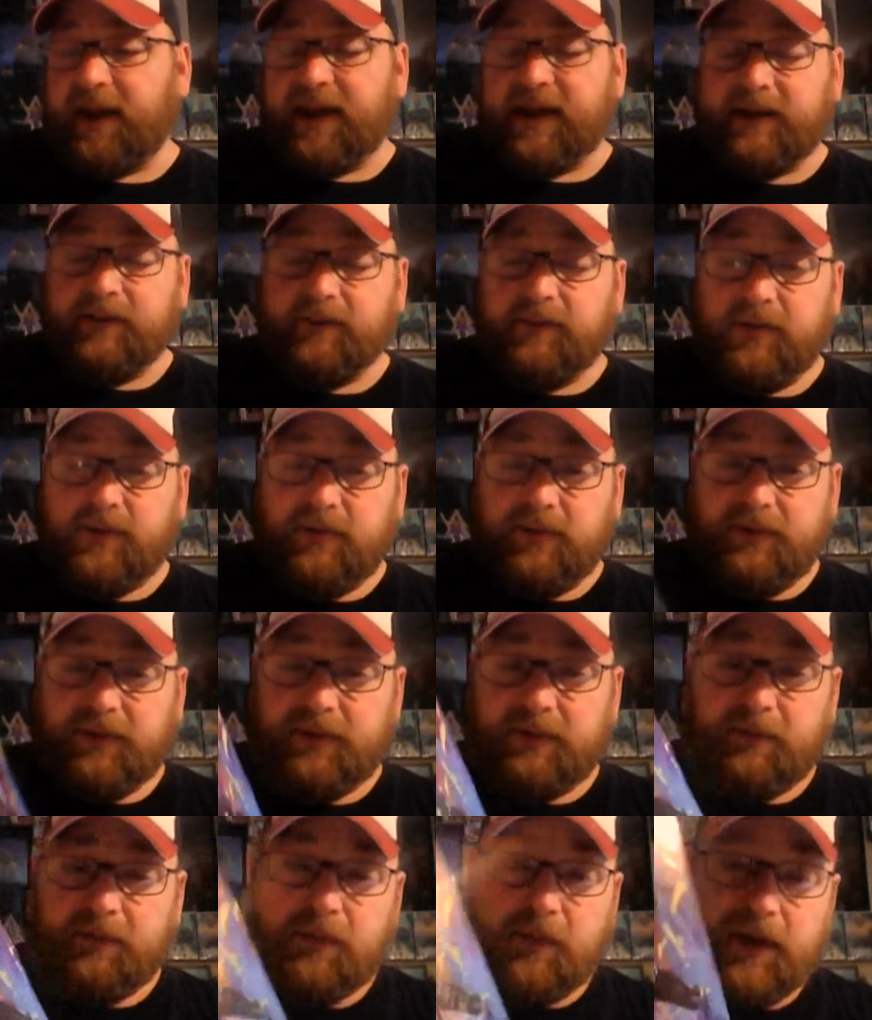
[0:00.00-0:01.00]
Annual
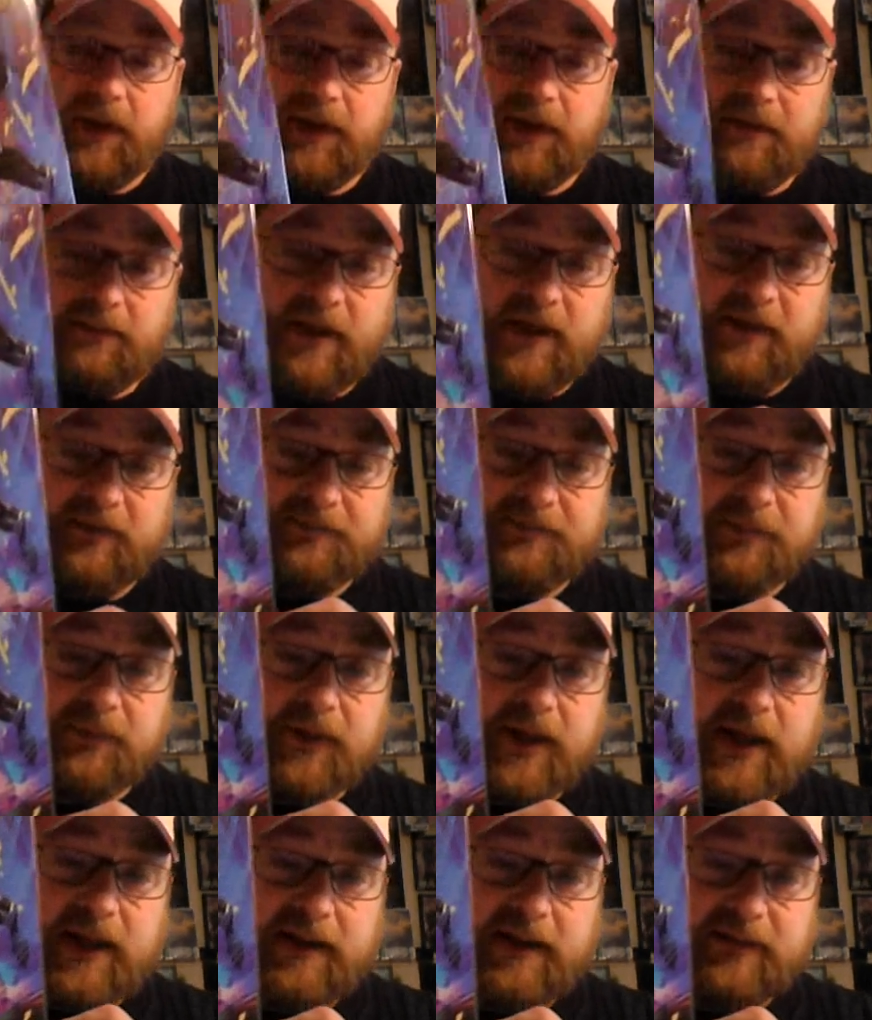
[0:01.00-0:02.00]
number 1, the Miles
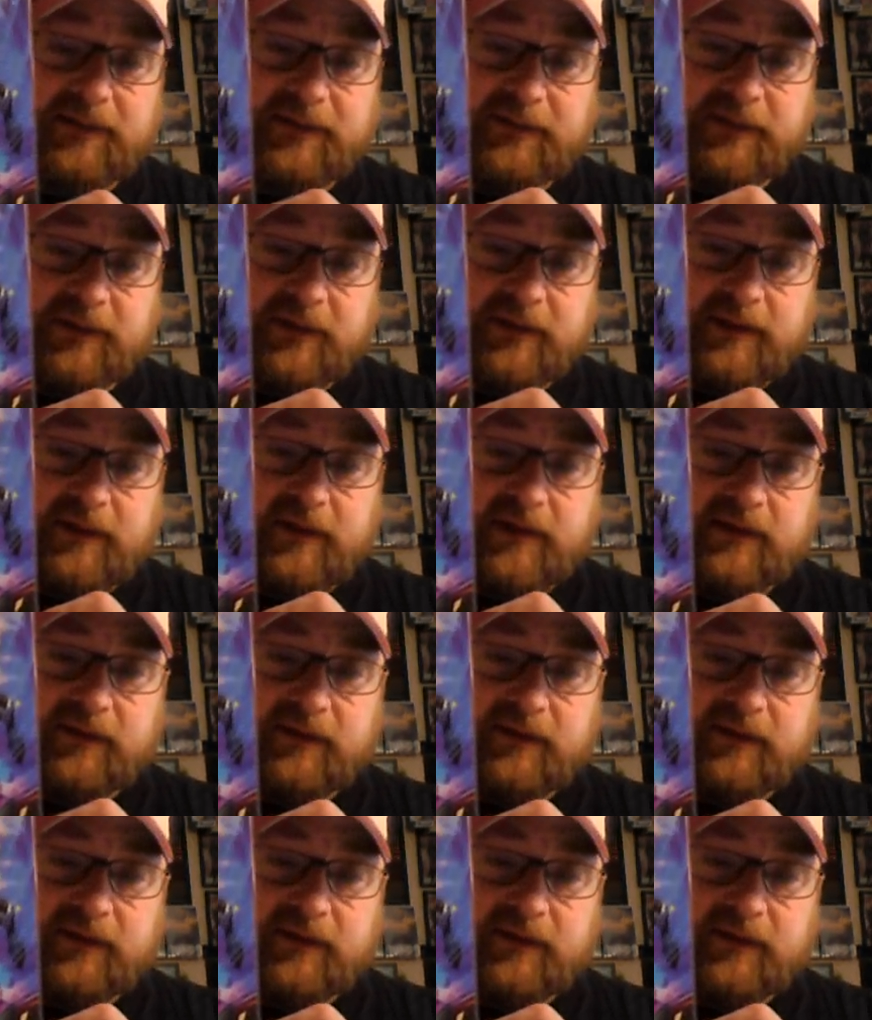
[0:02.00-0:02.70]
Morales.